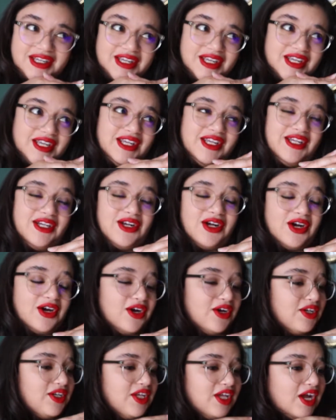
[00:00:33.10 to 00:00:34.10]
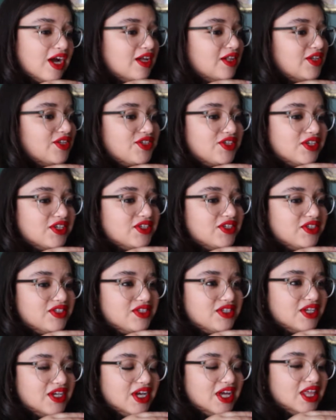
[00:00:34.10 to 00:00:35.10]
An
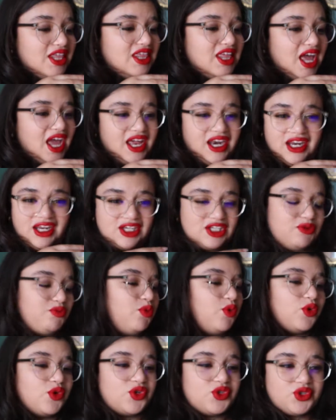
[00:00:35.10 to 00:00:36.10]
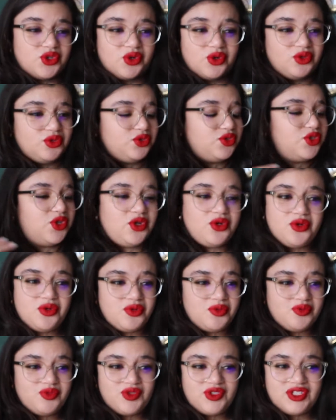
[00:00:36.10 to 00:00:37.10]
archaeologist that explores old
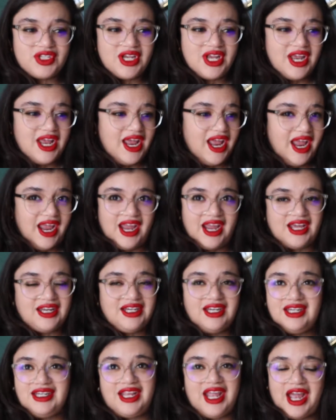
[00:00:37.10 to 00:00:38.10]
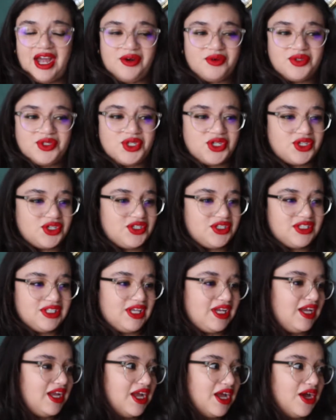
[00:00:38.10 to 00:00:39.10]
tombs and encounters
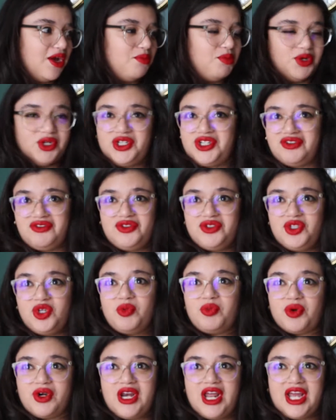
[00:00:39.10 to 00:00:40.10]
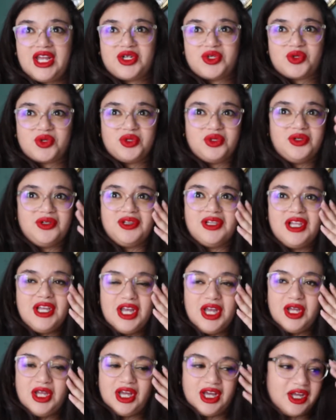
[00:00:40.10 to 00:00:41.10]
like a bunch of supernatural
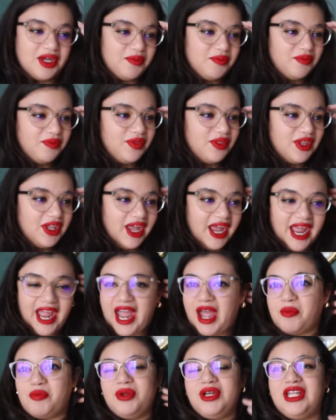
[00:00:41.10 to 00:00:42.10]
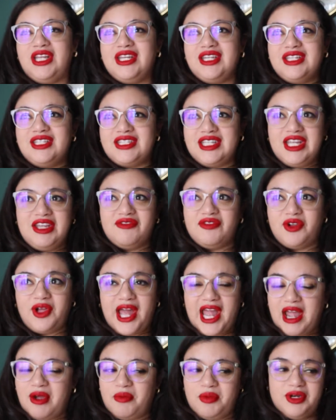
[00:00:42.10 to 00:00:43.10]
happenings, evil
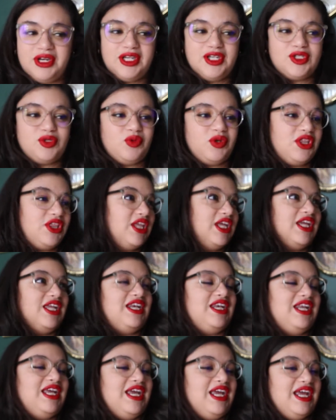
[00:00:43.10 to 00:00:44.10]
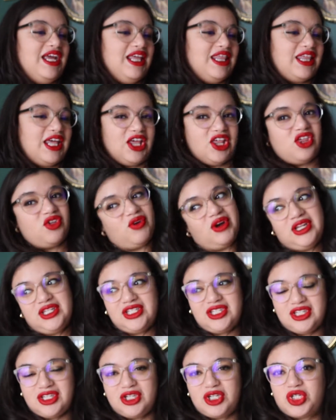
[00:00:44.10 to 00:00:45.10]
happenings within that
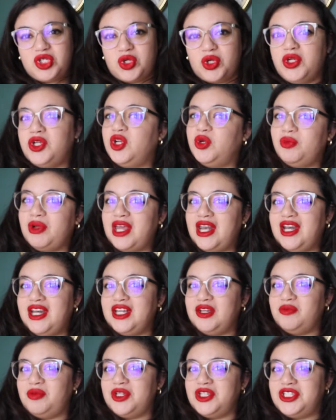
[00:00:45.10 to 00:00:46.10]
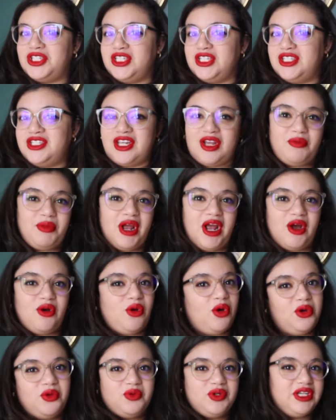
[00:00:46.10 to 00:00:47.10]
threatens to destroy humanity, but she somehow
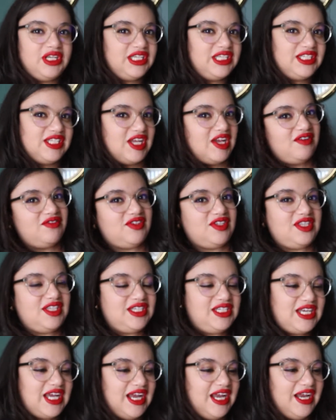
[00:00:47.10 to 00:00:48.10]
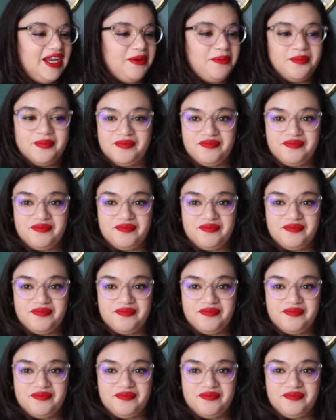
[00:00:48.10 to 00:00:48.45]
always saves the day?